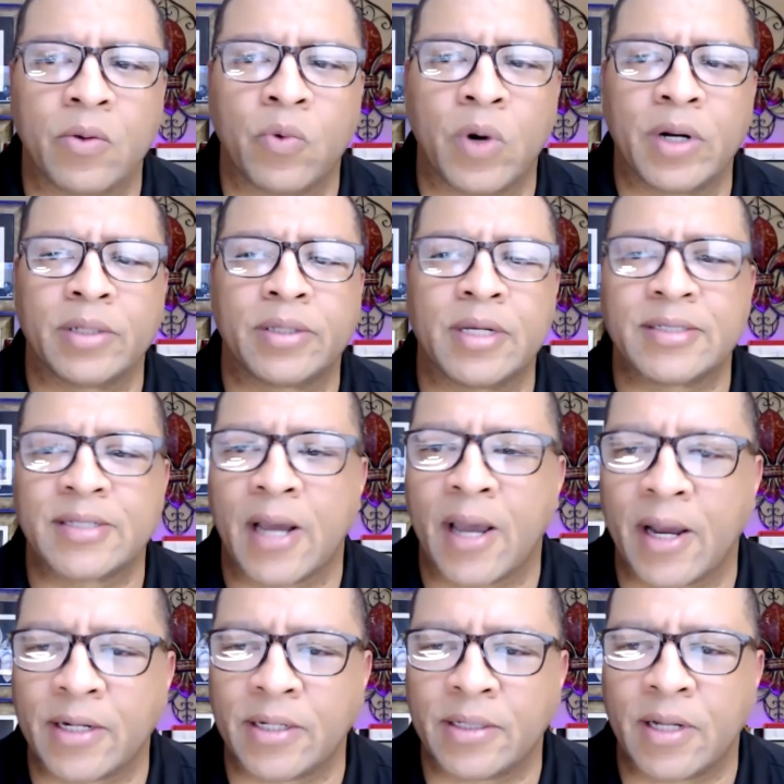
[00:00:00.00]
one of the things I
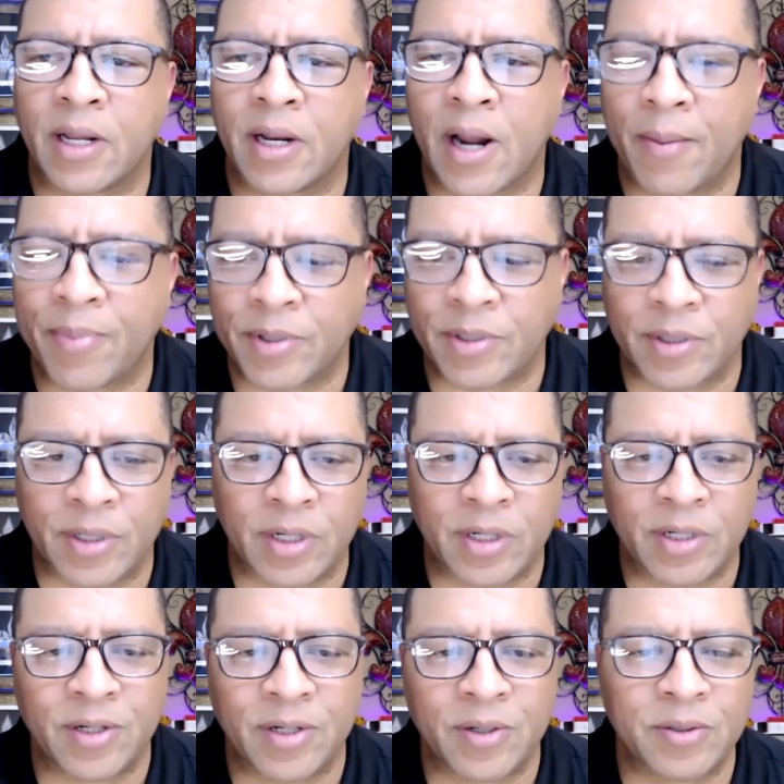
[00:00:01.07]
had an opportunity to
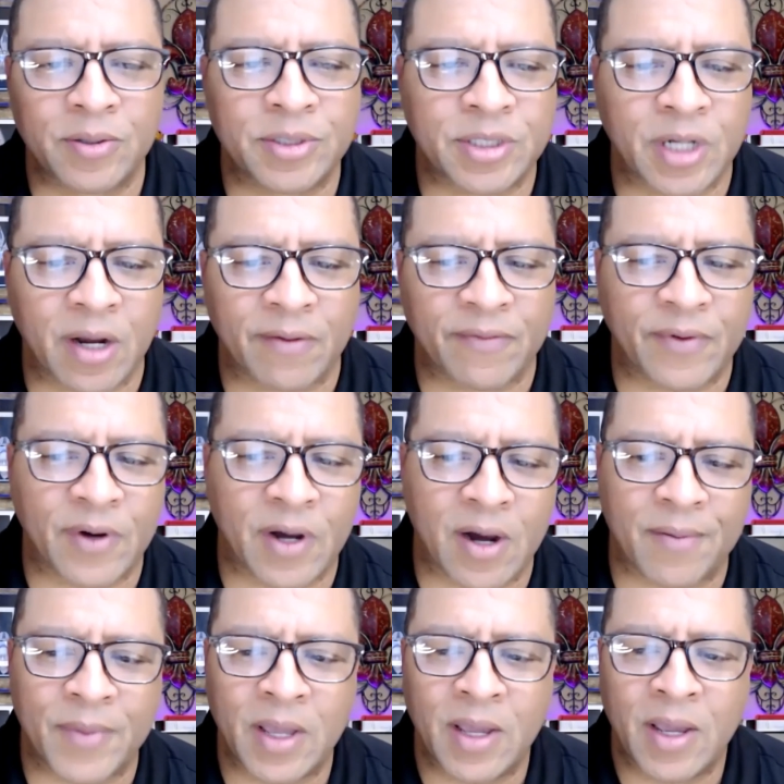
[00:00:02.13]
do, Chef,
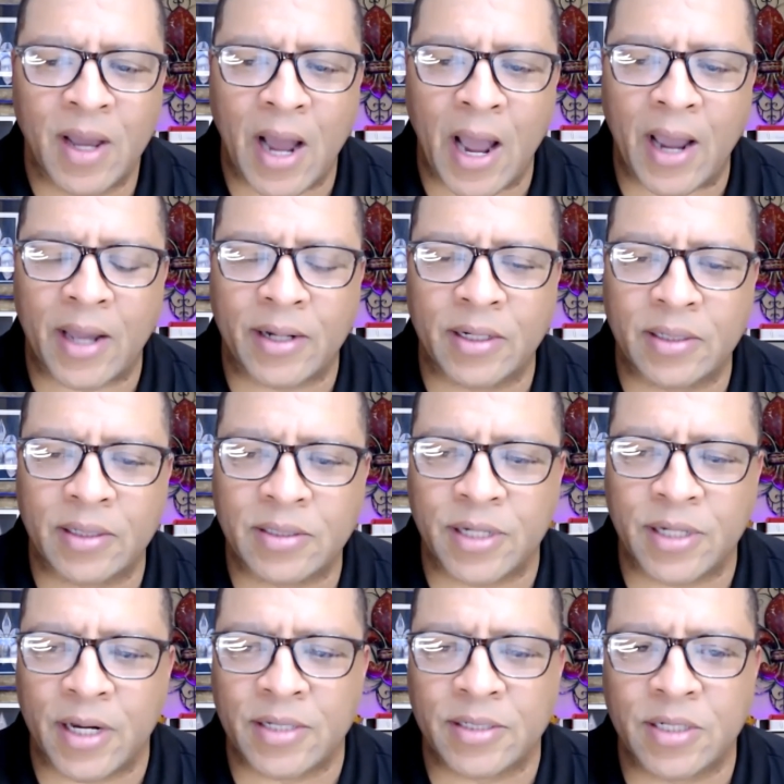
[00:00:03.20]
I had the
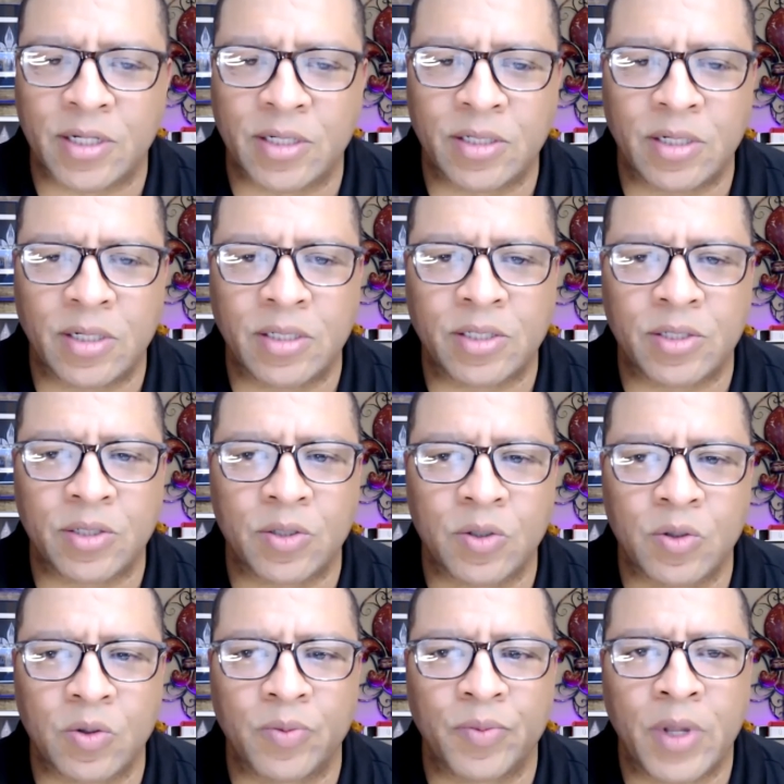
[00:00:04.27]
chance
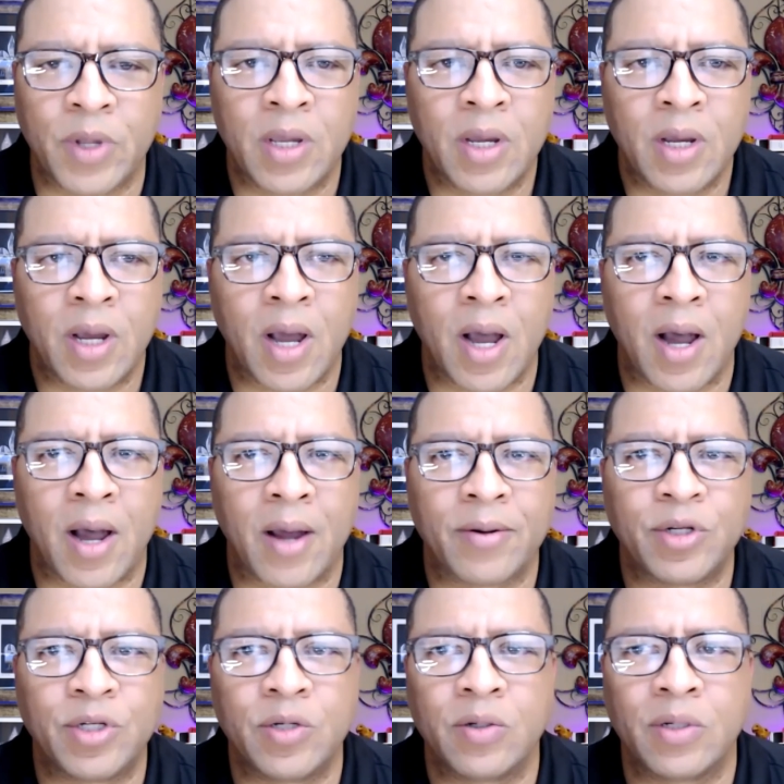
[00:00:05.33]
to
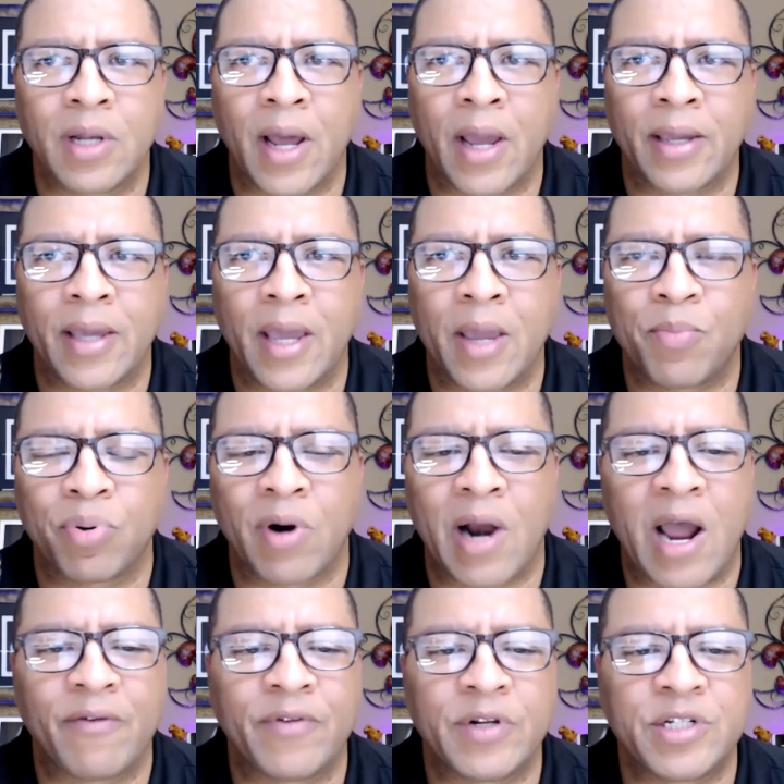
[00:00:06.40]
do like a
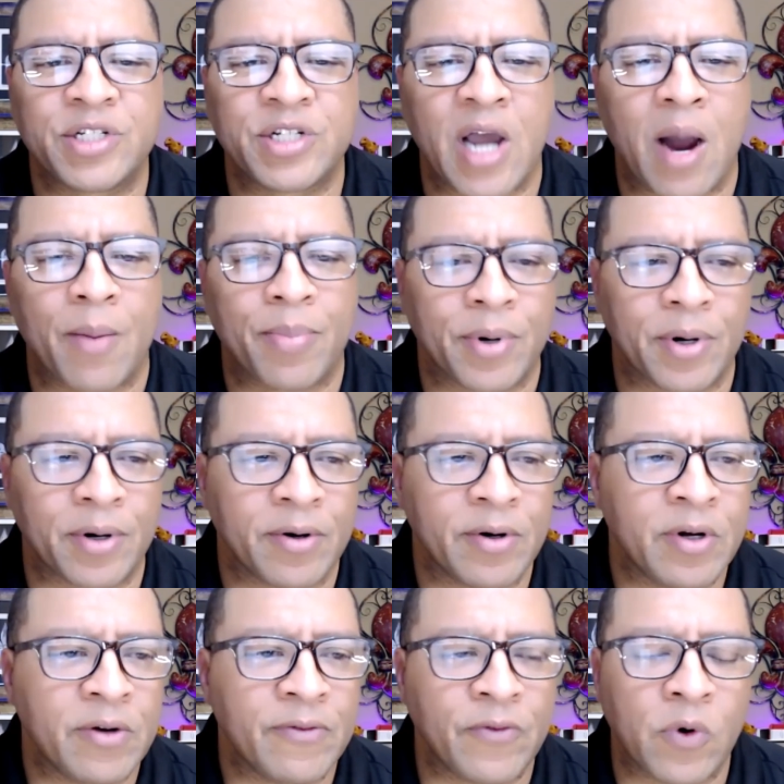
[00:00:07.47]
private shopper
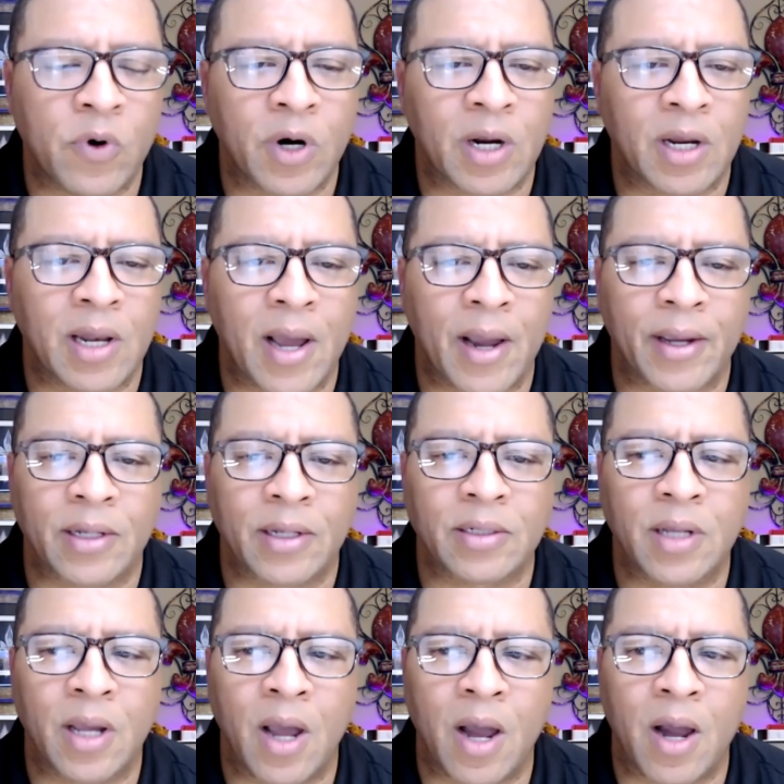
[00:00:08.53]
for a client,
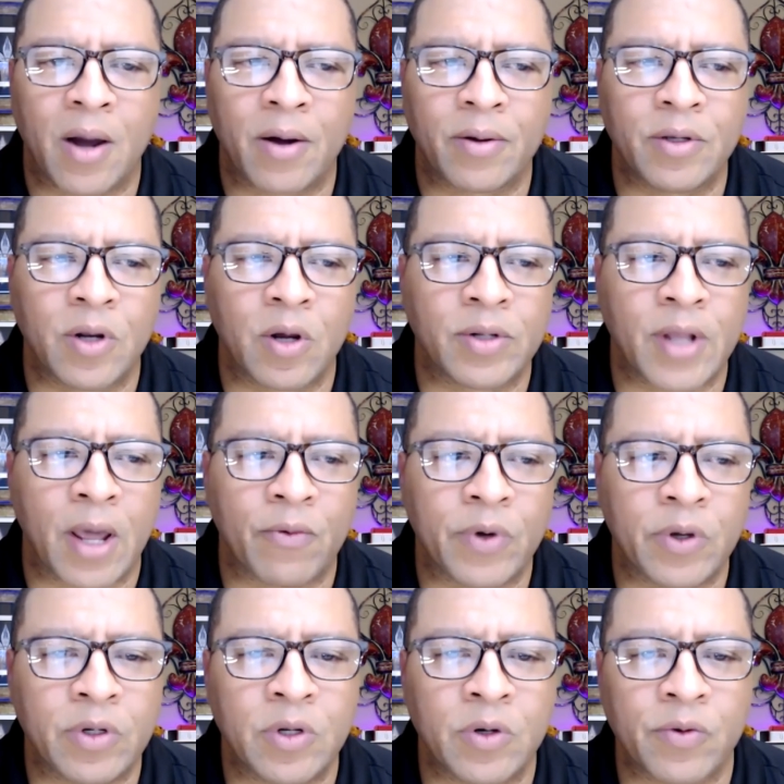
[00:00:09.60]
you know, that
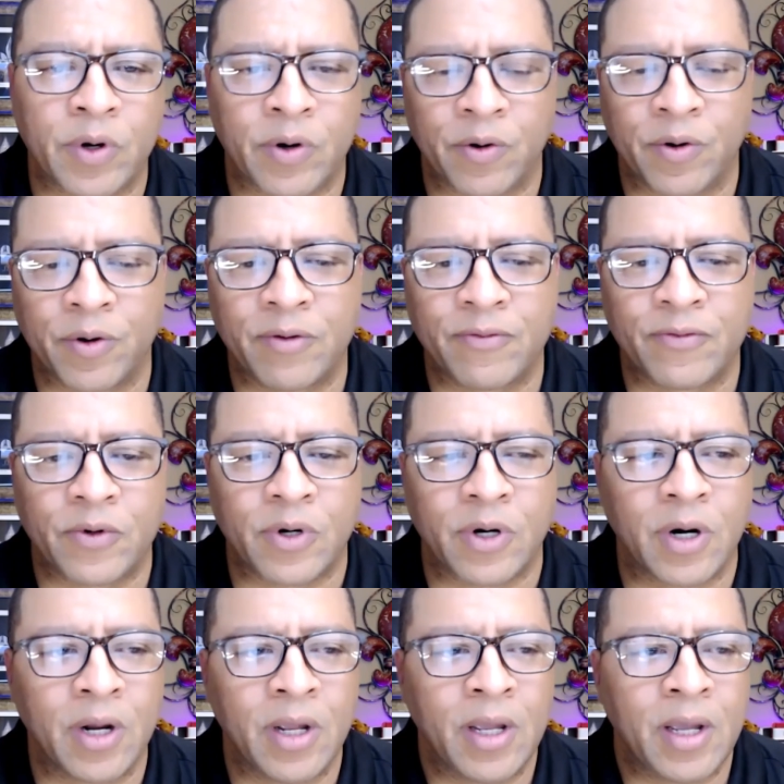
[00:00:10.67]
we do recruiting for,
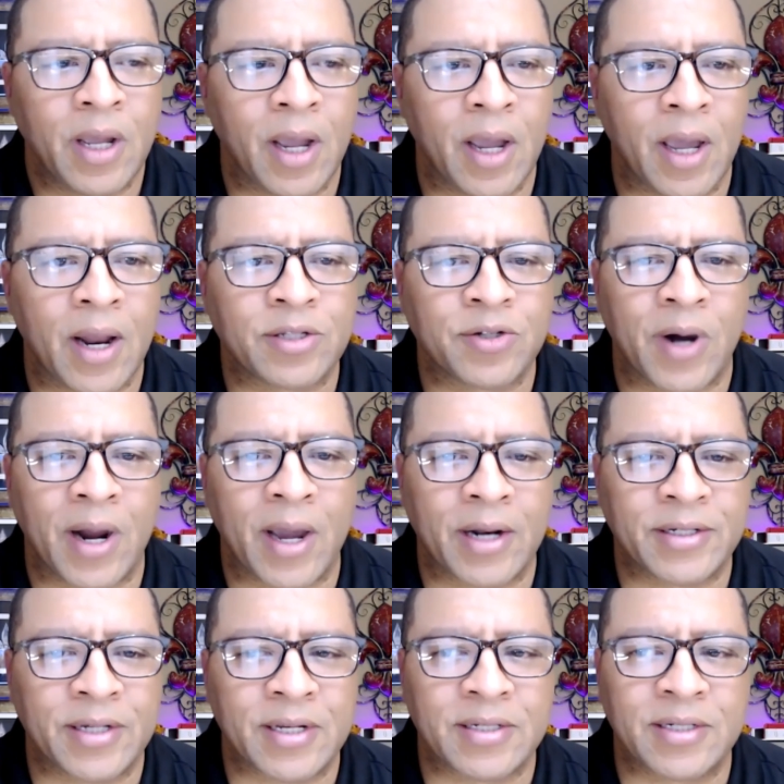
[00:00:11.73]
and so I got
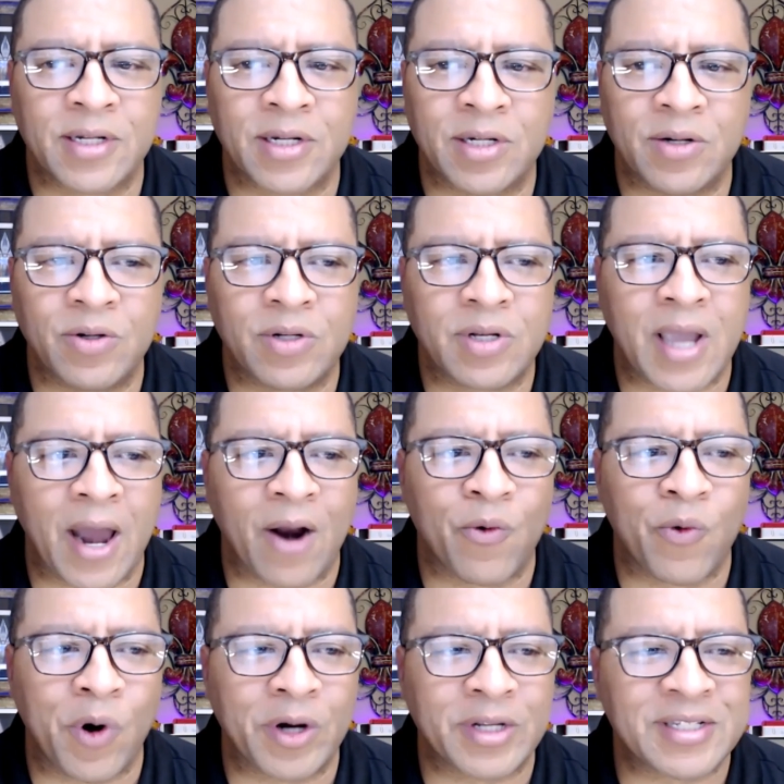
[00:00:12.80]
a chance to kind
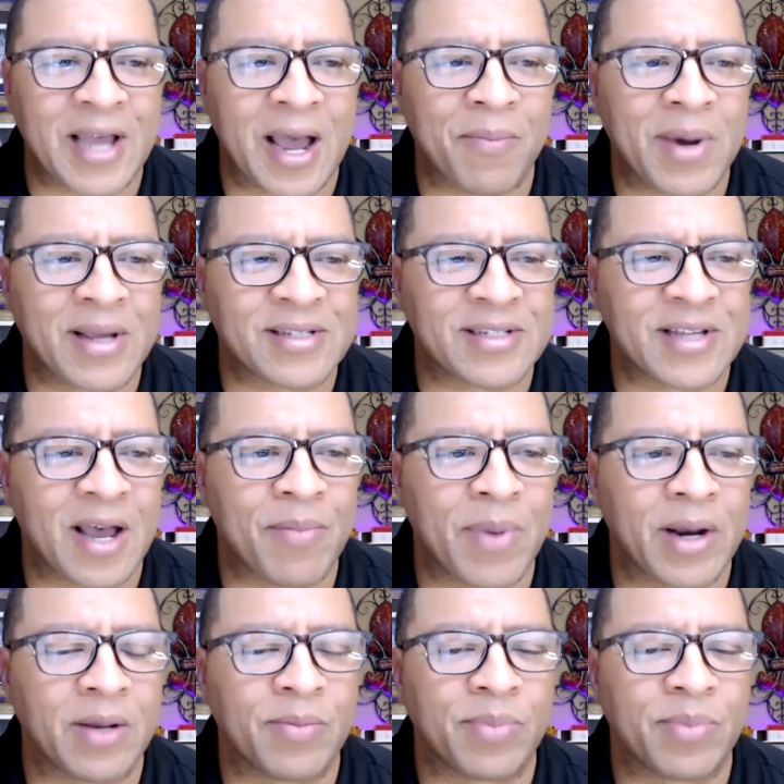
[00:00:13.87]
of work side by side by the